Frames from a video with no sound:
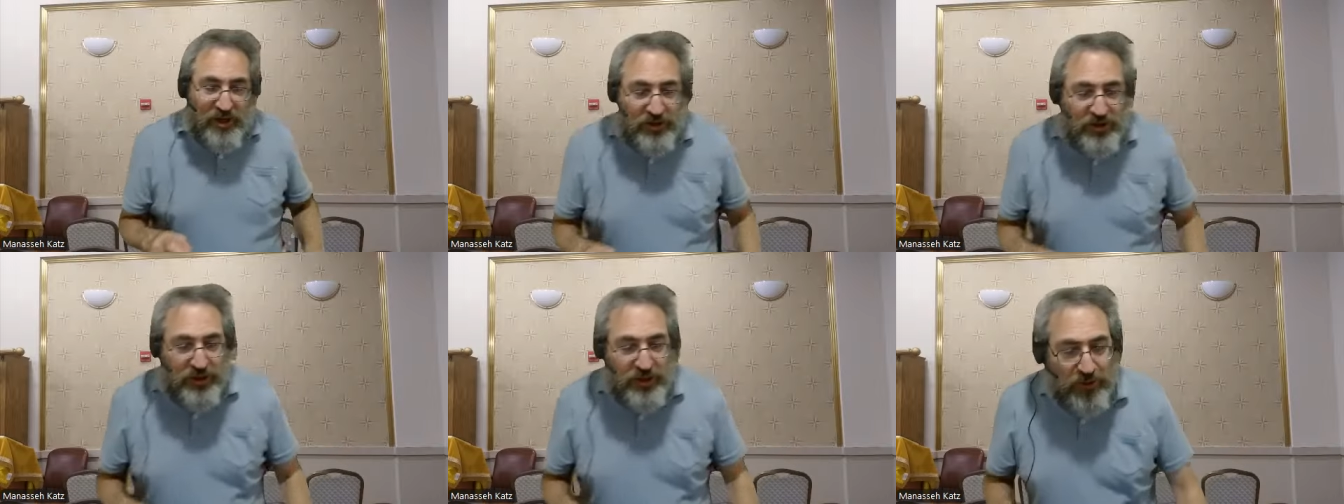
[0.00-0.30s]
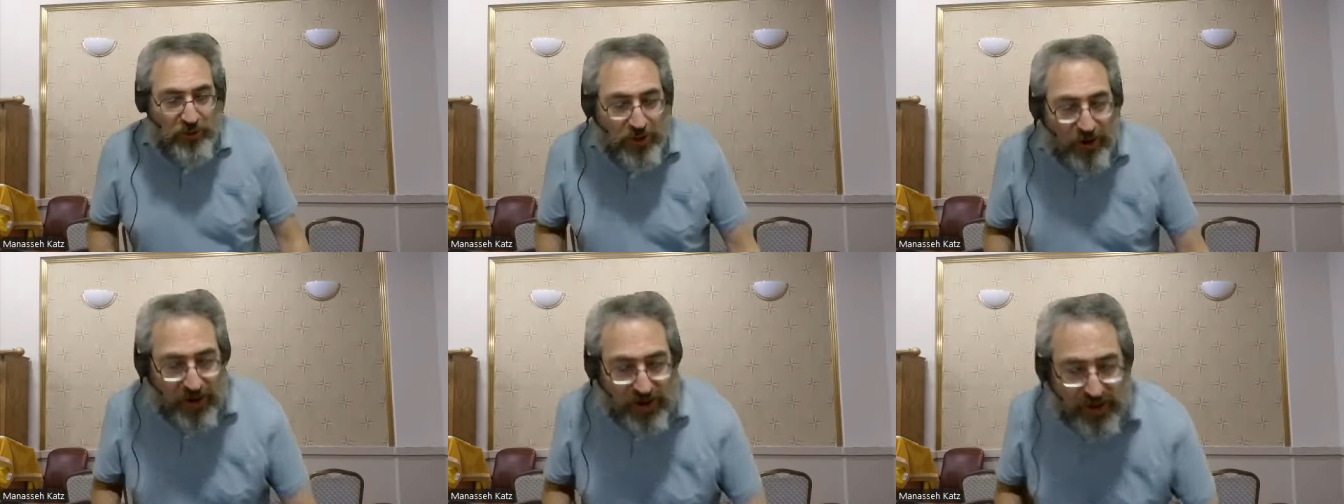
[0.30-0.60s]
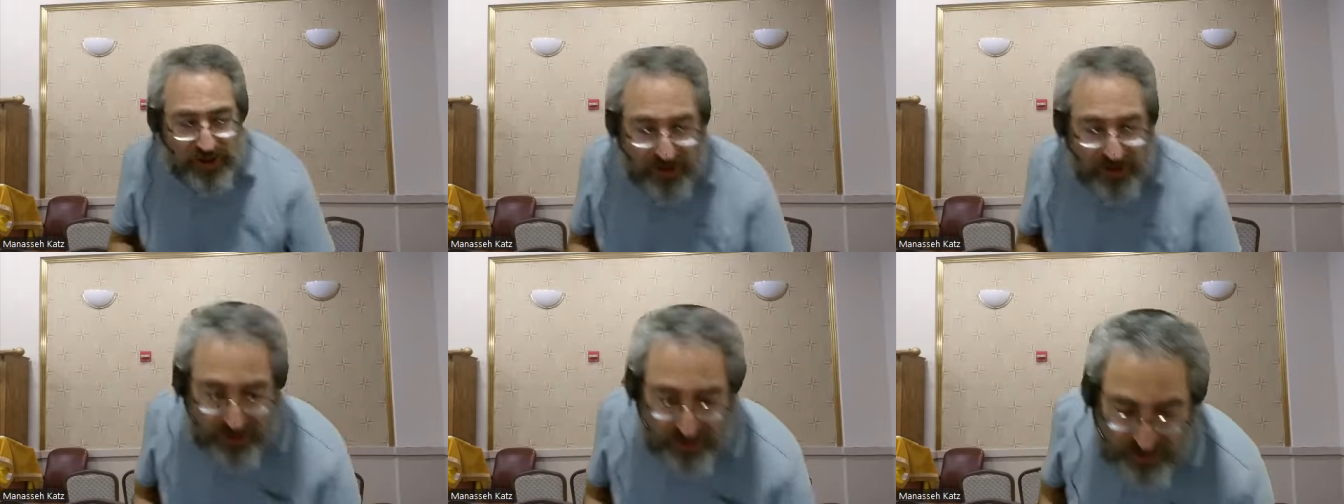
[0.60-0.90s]
QR
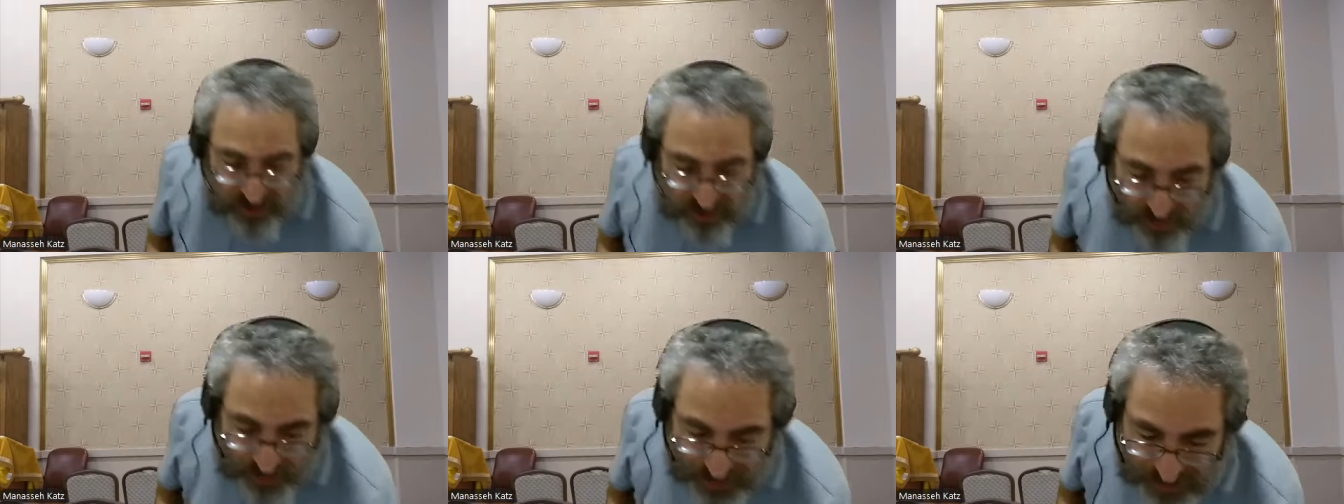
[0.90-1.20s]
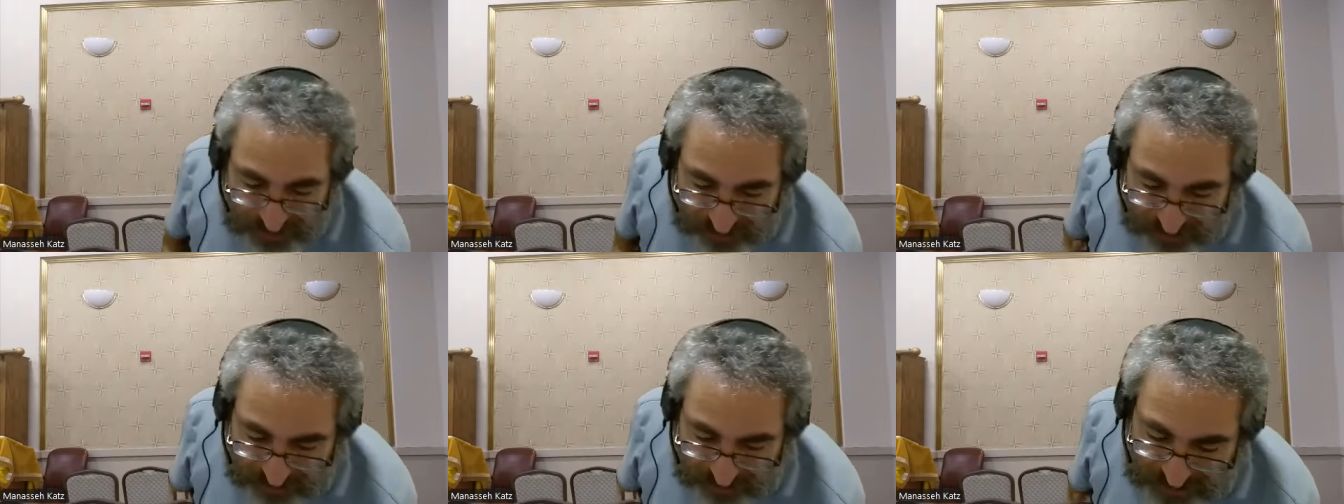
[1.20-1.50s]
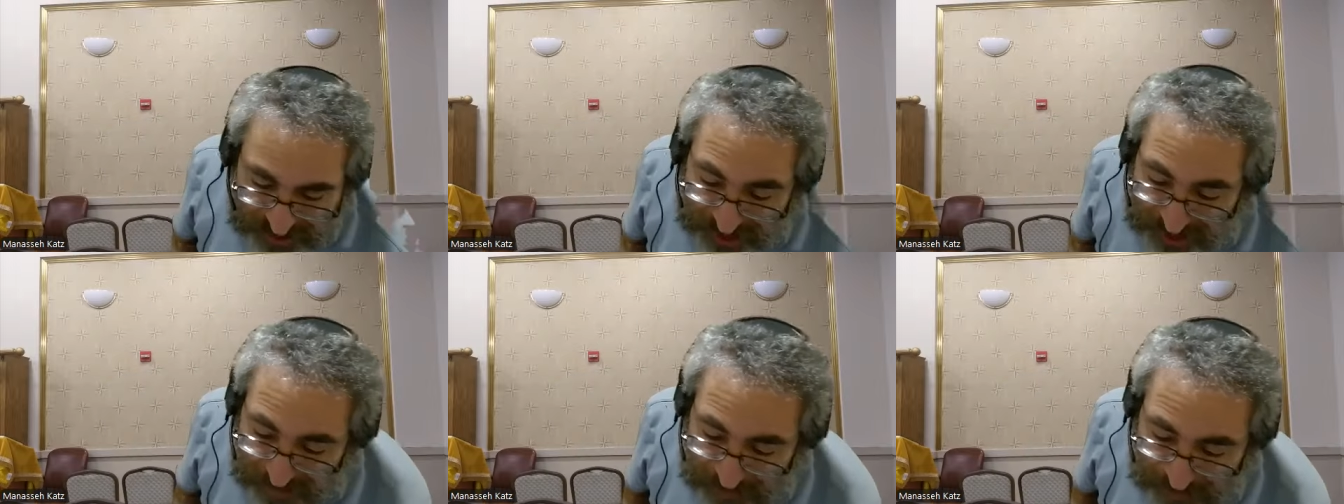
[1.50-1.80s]
codes, while
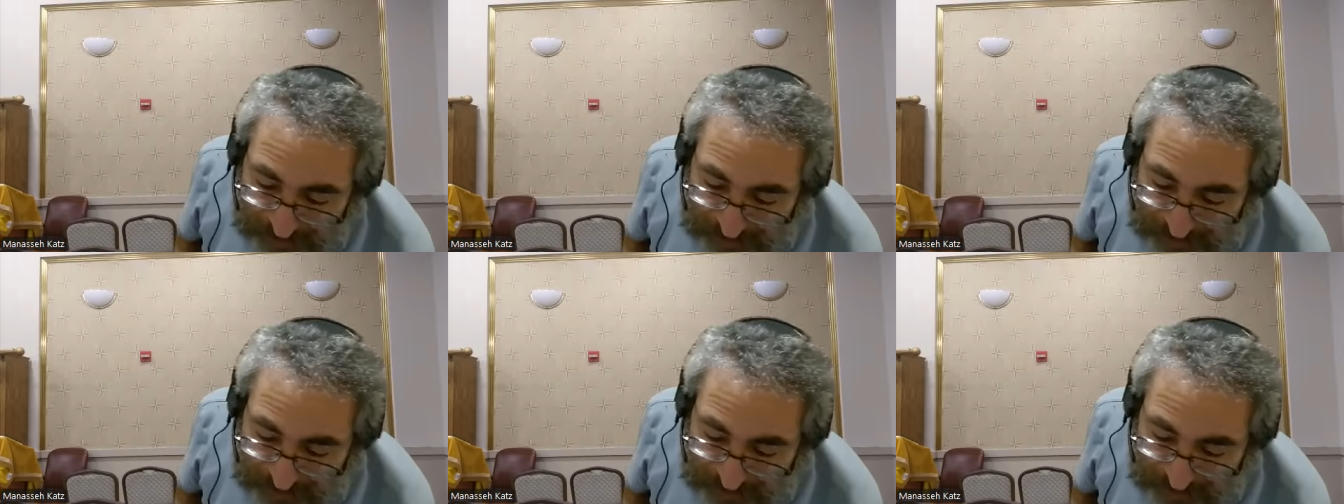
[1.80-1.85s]
not